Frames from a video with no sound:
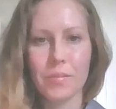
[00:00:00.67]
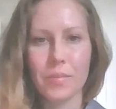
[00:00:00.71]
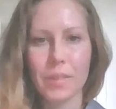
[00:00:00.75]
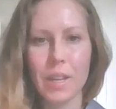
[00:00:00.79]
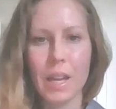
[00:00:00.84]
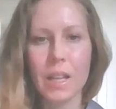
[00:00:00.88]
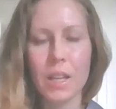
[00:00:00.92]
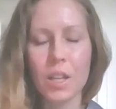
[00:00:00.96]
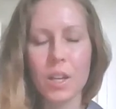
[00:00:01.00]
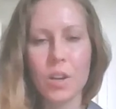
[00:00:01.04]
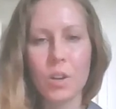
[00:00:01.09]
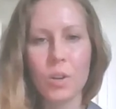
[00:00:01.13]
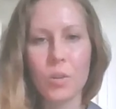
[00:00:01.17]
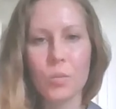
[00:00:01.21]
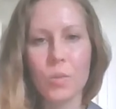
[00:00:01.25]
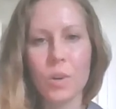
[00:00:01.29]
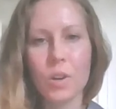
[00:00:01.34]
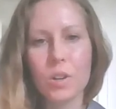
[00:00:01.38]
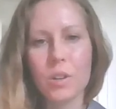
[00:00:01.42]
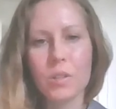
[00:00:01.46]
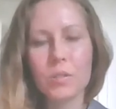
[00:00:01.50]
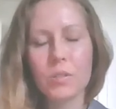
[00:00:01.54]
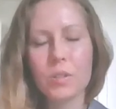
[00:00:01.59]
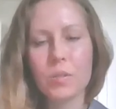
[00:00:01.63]
Hello and
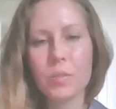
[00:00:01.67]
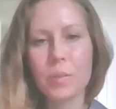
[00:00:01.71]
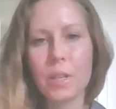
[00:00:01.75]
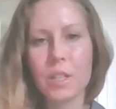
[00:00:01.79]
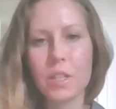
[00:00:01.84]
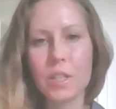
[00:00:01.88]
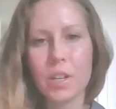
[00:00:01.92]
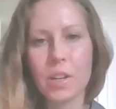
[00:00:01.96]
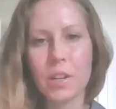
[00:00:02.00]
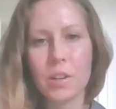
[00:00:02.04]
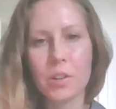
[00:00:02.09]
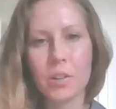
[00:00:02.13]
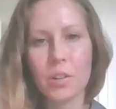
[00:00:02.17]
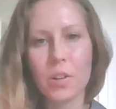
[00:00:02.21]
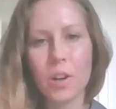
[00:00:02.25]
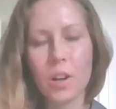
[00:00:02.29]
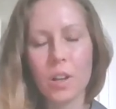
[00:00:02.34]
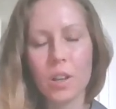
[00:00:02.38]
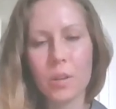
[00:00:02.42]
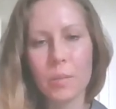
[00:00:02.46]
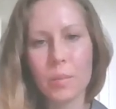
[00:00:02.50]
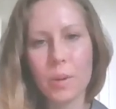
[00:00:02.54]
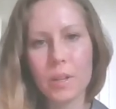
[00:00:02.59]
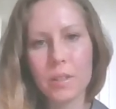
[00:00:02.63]
welcome to my channel
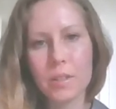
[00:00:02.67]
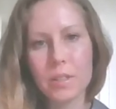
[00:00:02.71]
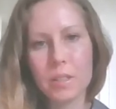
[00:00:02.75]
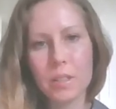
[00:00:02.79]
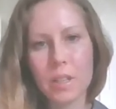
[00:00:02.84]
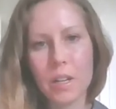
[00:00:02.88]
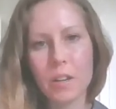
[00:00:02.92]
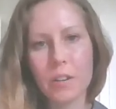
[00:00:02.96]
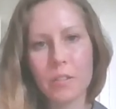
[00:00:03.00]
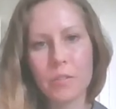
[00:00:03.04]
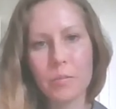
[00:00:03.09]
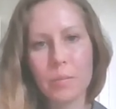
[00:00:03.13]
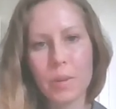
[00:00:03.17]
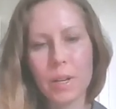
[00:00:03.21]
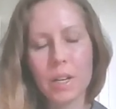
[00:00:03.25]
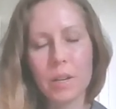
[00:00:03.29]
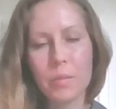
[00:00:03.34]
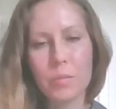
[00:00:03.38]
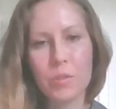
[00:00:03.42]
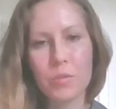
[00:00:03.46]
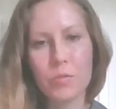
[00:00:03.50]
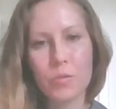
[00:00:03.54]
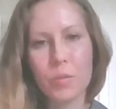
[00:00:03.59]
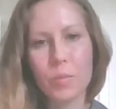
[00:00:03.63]
all about stuff. My name
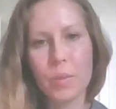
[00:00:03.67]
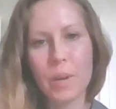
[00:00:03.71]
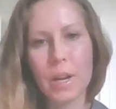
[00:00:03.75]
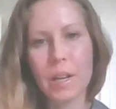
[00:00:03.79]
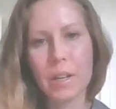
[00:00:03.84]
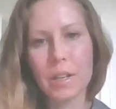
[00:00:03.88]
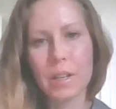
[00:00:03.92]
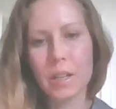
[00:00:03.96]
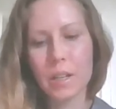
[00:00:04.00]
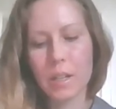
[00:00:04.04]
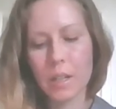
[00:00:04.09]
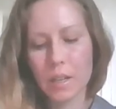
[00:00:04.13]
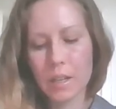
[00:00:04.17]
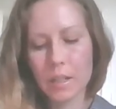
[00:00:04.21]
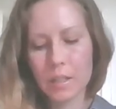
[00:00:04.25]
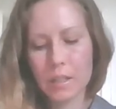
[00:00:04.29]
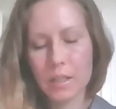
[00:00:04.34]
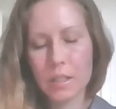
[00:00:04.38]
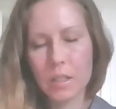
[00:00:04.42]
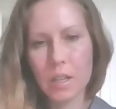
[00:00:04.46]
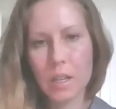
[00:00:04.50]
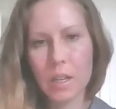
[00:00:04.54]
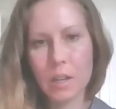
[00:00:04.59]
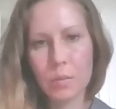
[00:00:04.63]
is Rebecca and
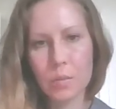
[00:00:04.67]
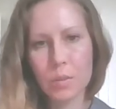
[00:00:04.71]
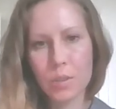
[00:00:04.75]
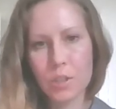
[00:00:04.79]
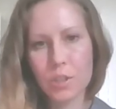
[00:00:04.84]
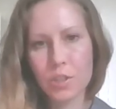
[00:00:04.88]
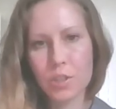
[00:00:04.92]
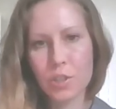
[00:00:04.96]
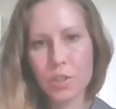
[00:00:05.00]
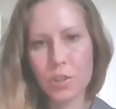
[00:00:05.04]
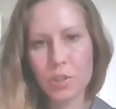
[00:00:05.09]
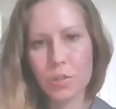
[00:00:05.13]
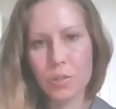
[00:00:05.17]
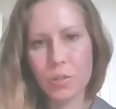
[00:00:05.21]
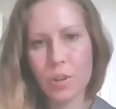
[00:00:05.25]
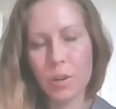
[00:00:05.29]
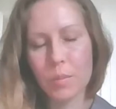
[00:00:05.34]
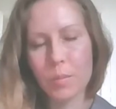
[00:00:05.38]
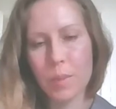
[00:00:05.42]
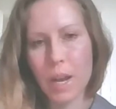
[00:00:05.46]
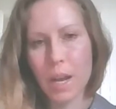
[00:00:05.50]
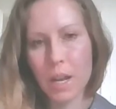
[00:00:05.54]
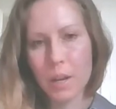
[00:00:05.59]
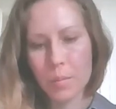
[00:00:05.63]
today I want to show you a
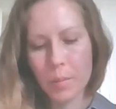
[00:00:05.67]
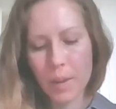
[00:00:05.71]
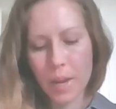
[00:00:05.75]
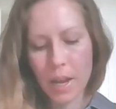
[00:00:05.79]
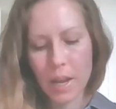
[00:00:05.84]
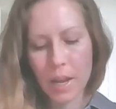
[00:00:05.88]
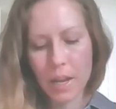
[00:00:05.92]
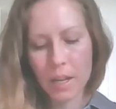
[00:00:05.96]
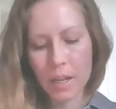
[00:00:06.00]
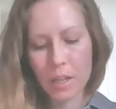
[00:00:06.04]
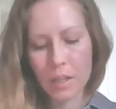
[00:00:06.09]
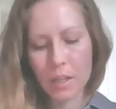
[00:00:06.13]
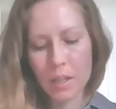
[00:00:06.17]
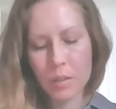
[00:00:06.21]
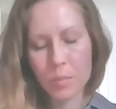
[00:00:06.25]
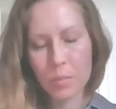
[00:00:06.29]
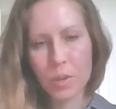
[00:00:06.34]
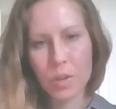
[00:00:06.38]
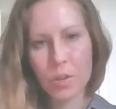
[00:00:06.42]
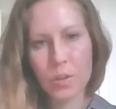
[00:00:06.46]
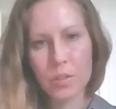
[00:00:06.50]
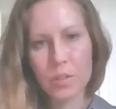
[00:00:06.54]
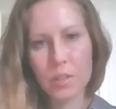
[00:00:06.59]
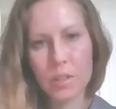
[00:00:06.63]
backpack
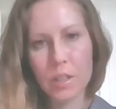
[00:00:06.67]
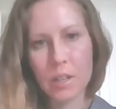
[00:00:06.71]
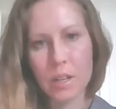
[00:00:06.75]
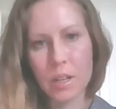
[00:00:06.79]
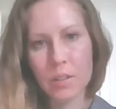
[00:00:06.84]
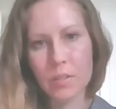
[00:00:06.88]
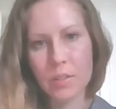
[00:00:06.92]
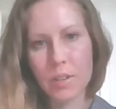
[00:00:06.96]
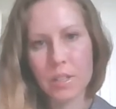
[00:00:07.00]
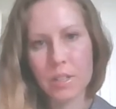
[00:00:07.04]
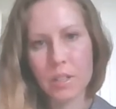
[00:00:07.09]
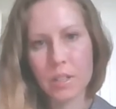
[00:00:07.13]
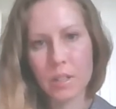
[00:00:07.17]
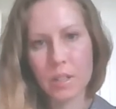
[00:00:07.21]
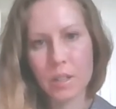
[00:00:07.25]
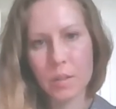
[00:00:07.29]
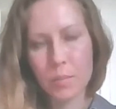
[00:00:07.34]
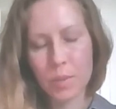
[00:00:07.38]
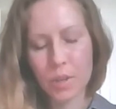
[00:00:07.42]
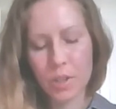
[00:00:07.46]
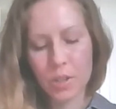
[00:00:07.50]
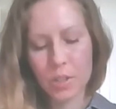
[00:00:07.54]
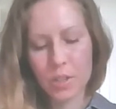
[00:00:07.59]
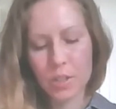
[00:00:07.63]
purse that I recently
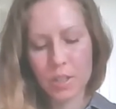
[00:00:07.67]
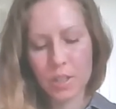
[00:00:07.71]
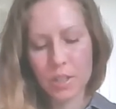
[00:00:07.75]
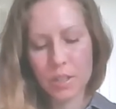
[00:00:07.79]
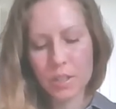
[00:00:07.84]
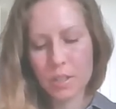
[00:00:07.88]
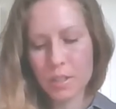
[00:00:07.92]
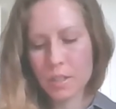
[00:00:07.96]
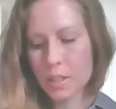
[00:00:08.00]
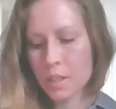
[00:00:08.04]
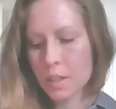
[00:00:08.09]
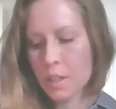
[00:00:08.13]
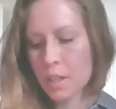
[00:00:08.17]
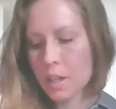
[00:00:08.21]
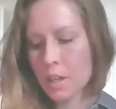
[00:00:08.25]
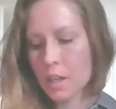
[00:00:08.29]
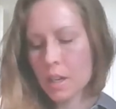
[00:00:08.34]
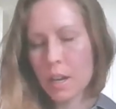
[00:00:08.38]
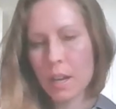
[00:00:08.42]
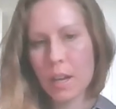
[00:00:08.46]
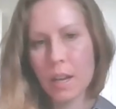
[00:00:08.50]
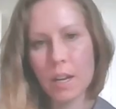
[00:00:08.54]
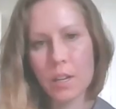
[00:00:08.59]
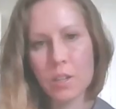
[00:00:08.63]
purchased.
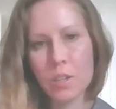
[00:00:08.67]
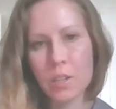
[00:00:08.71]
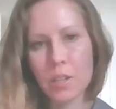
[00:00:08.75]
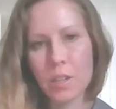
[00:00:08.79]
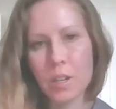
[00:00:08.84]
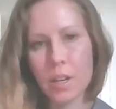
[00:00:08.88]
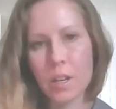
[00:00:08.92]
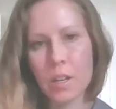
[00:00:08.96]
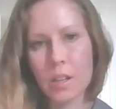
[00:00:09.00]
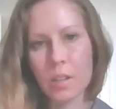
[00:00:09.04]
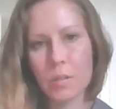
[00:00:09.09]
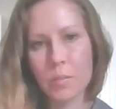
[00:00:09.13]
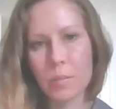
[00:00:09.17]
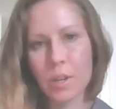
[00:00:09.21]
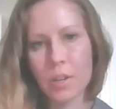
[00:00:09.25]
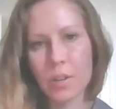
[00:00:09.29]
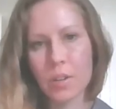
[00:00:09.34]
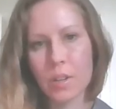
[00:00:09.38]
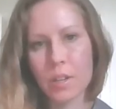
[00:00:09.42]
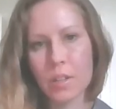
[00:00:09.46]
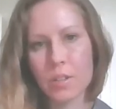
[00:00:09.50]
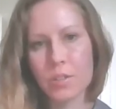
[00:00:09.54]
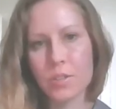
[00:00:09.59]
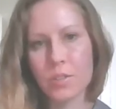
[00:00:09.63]
I actually got it in the mail
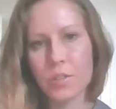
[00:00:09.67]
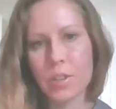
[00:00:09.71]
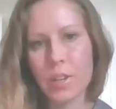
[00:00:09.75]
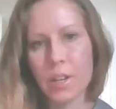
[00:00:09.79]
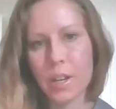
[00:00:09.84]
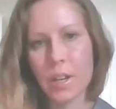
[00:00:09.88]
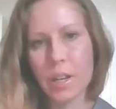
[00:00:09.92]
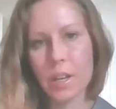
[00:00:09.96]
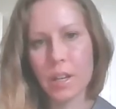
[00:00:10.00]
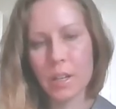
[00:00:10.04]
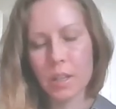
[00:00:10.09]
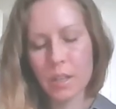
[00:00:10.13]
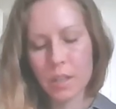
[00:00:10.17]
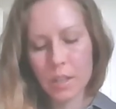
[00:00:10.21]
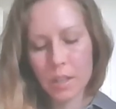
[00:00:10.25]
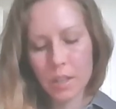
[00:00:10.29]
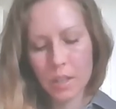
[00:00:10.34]
yesterday.